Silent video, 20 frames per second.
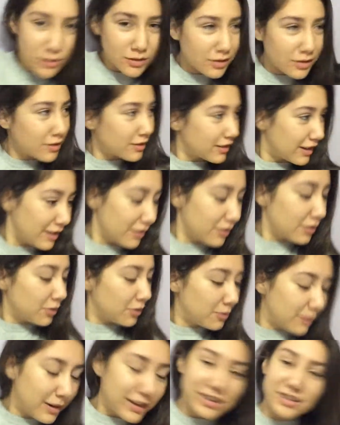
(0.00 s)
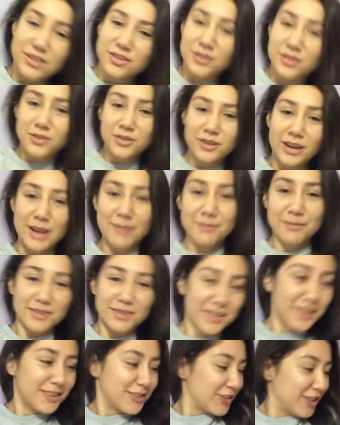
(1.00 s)
Okay, I don't know why I just scrapped
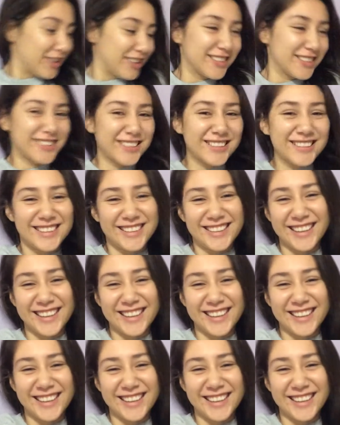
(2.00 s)
the dress.